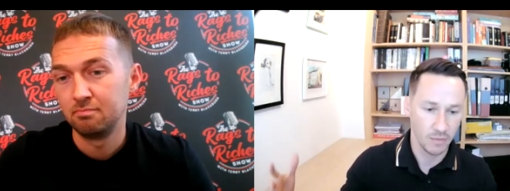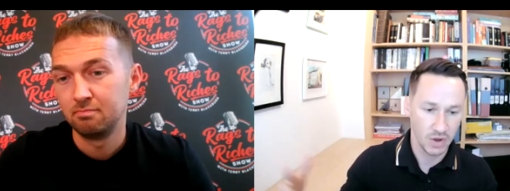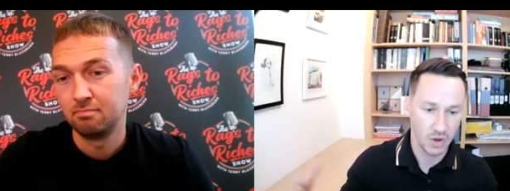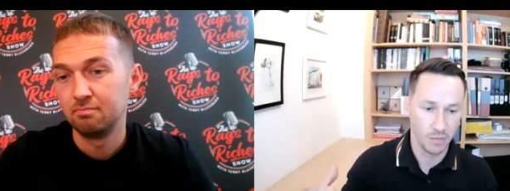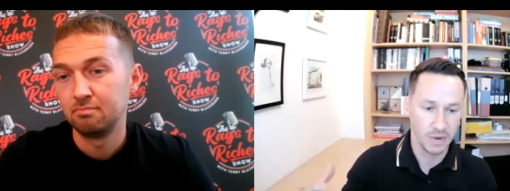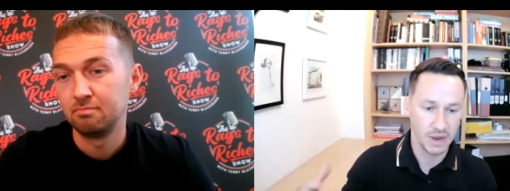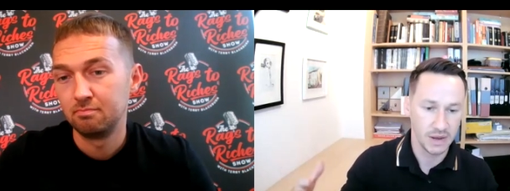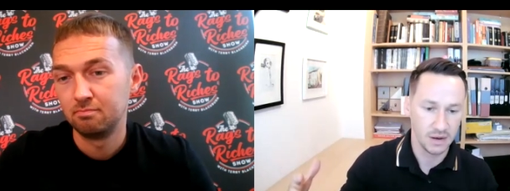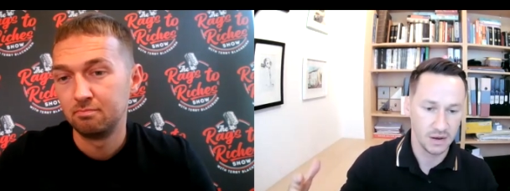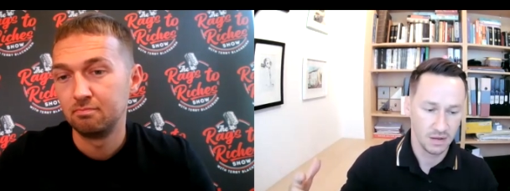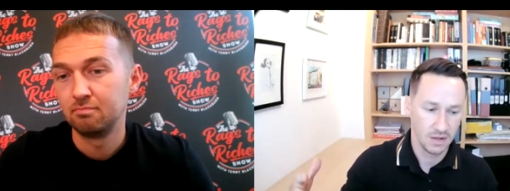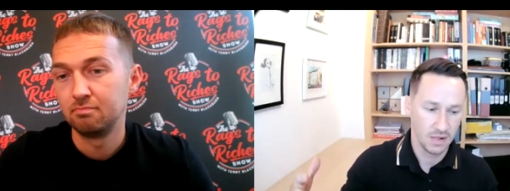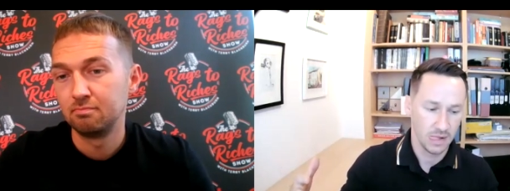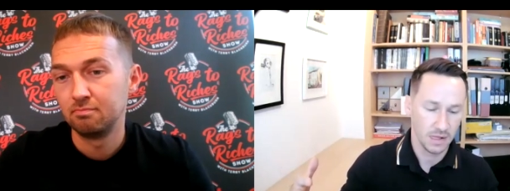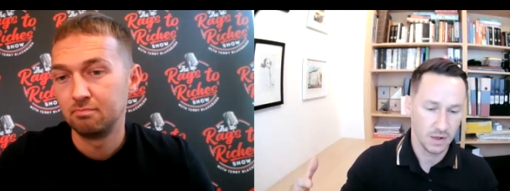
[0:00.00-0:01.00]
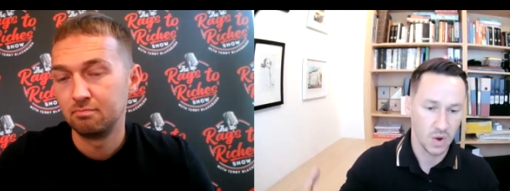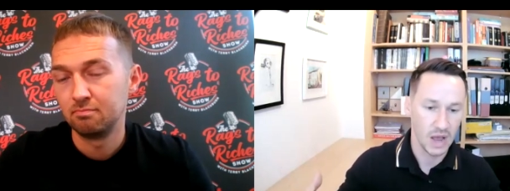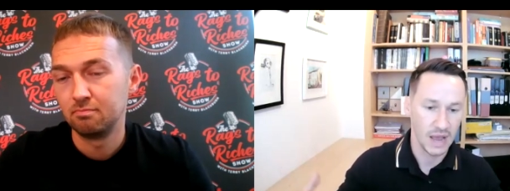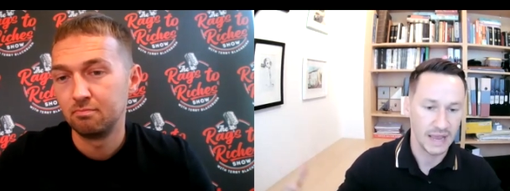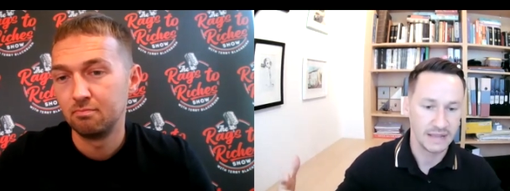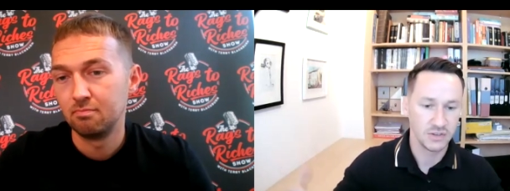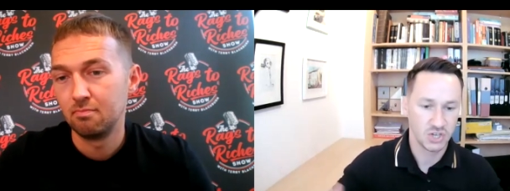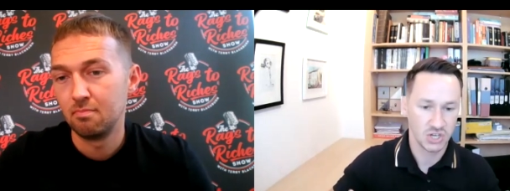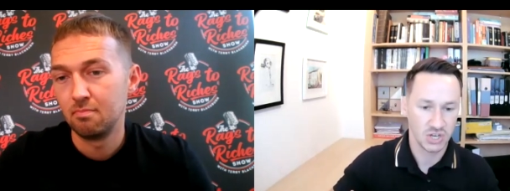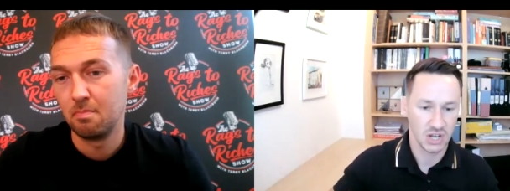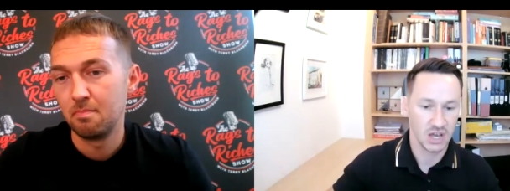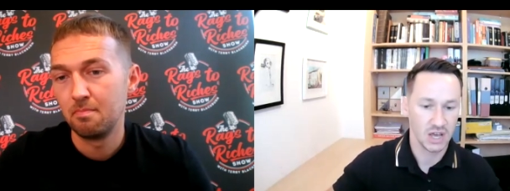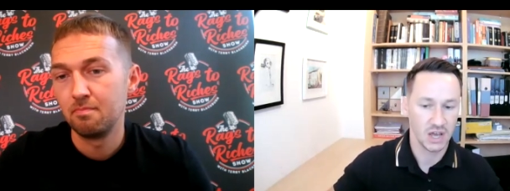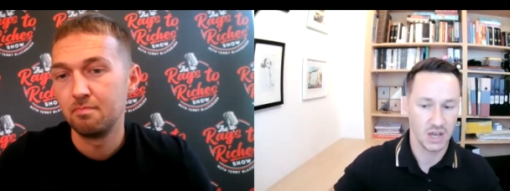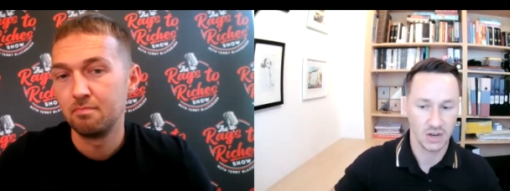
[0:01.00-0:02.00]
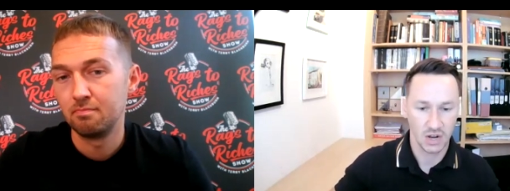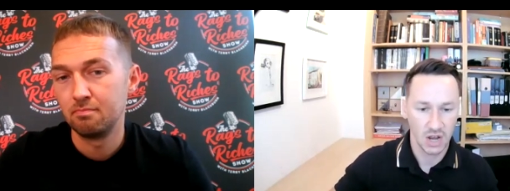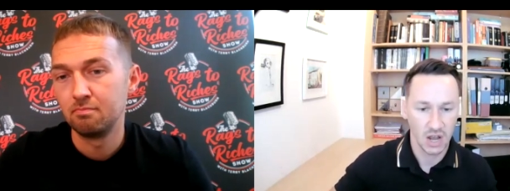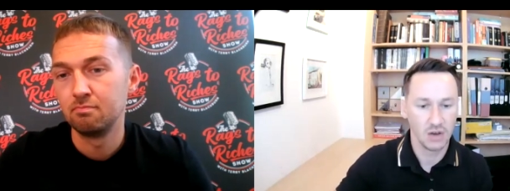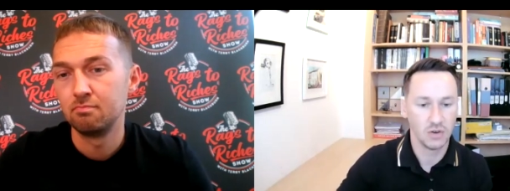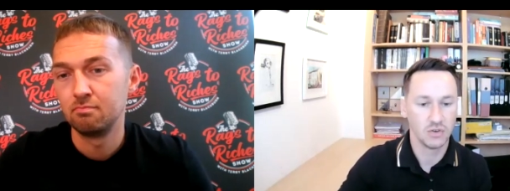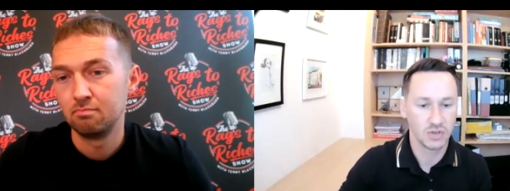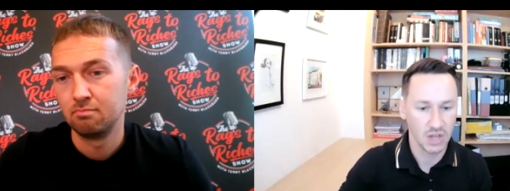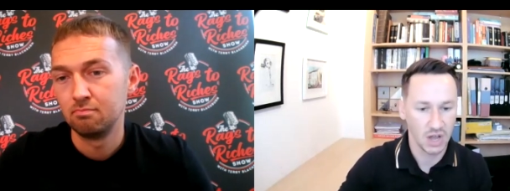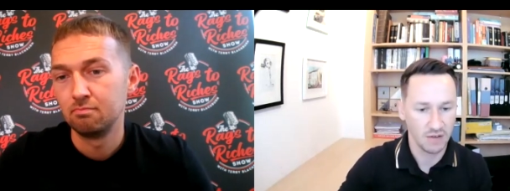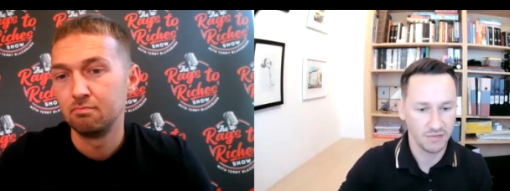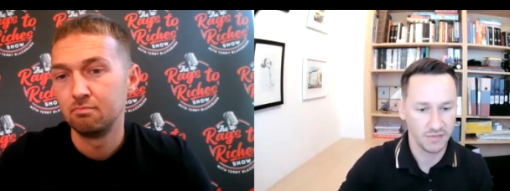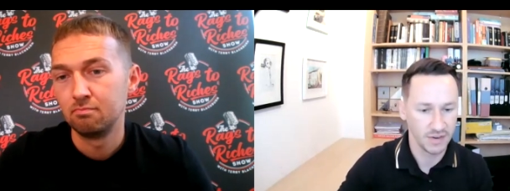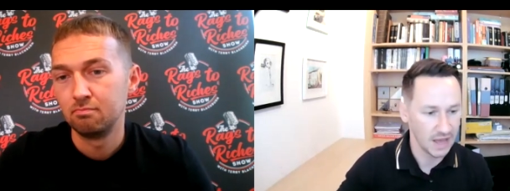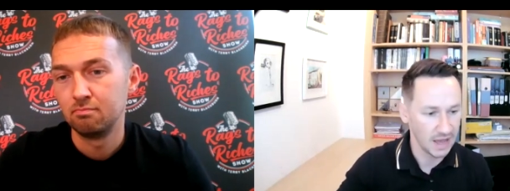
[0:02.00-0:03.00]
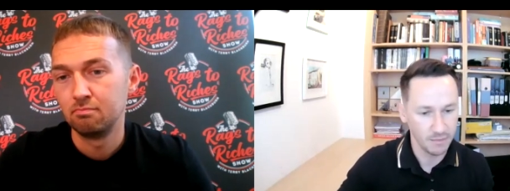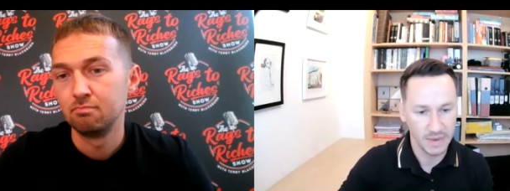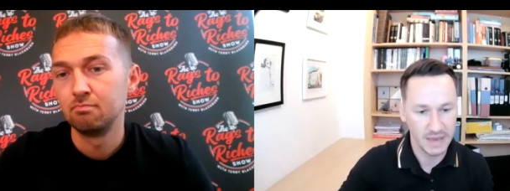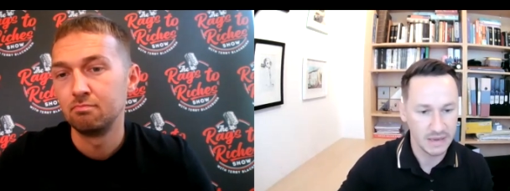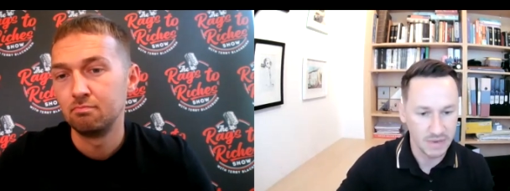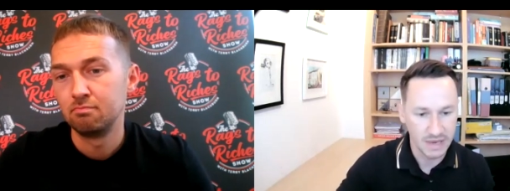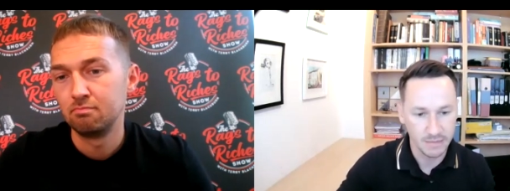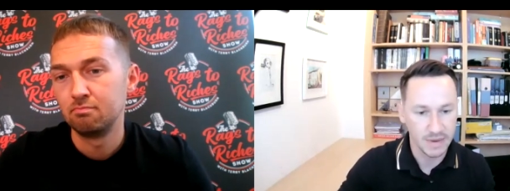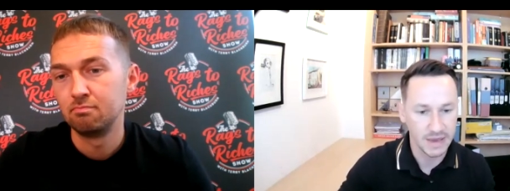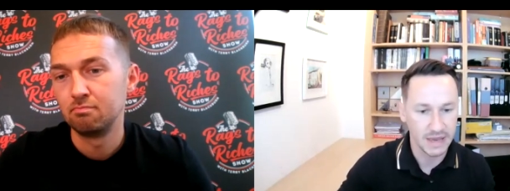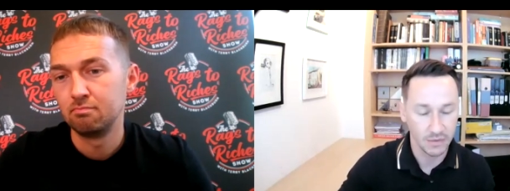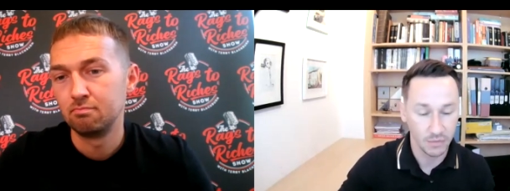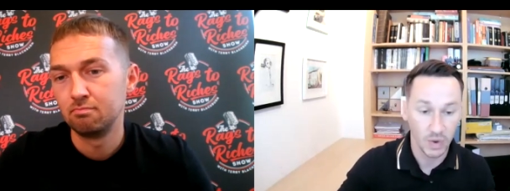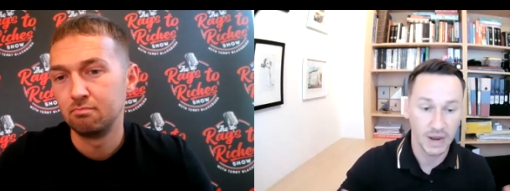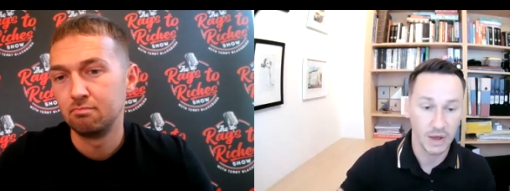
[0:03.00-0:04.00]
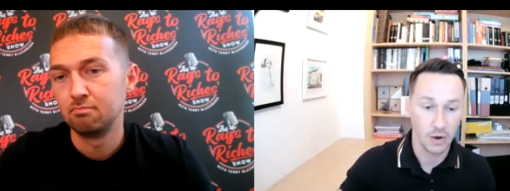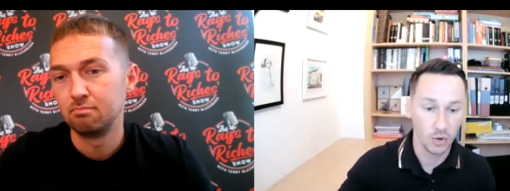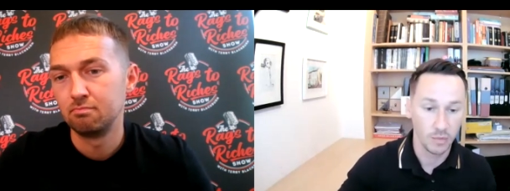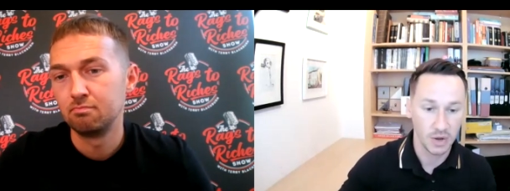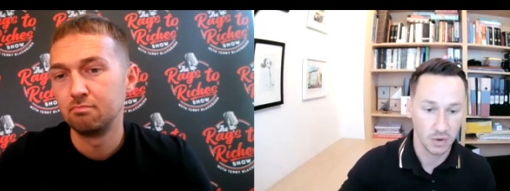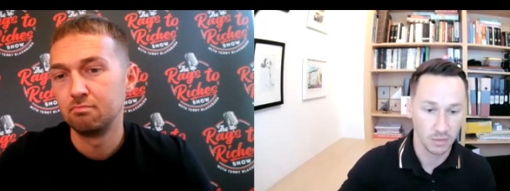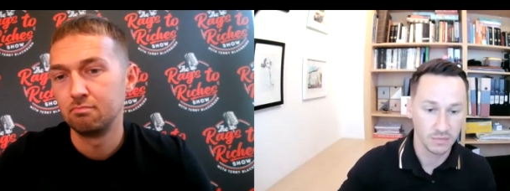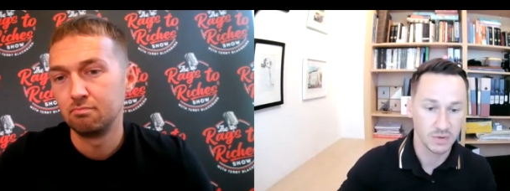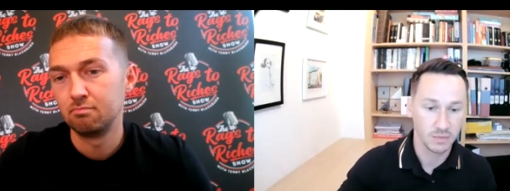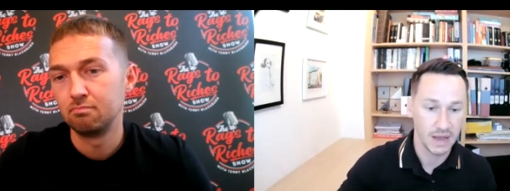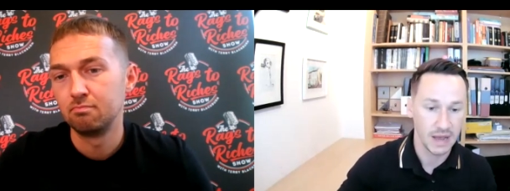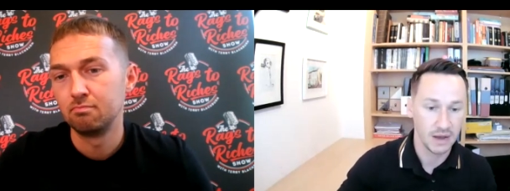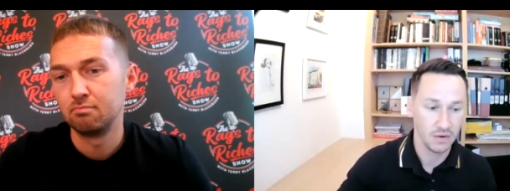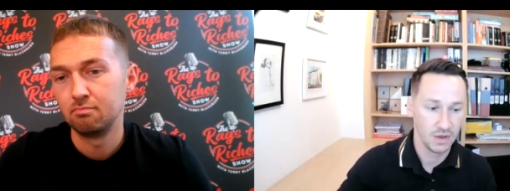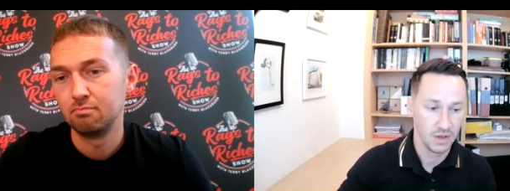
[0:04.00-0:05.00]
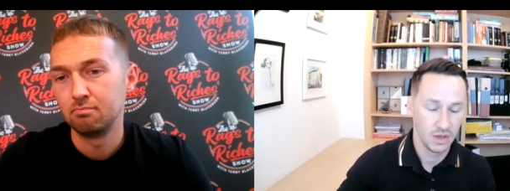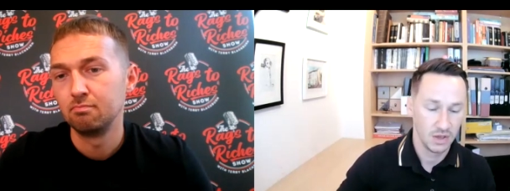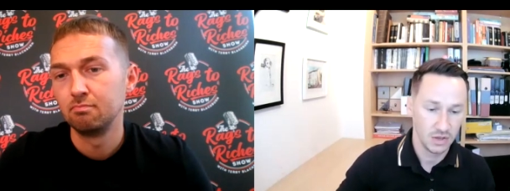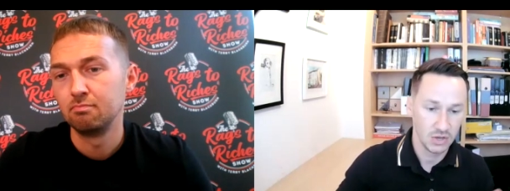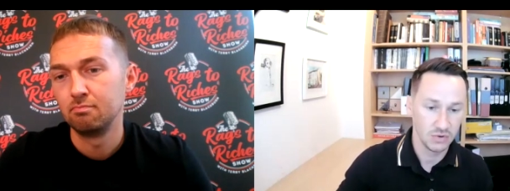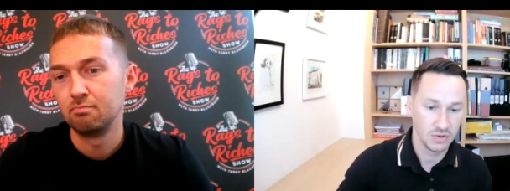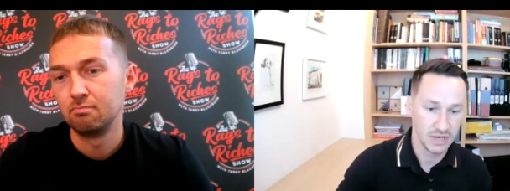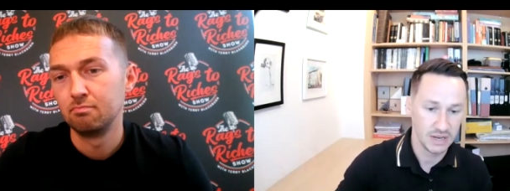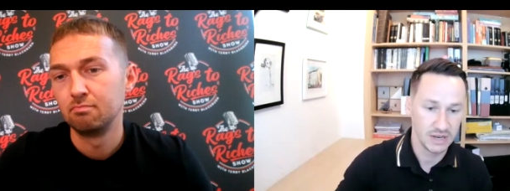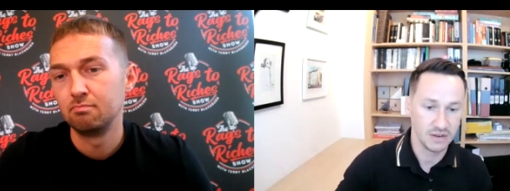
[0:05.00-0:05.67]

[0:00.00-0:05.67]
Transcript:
Speaker 1: becoming quite insular and closed off and like me, me, me, and when it all becomes about you as an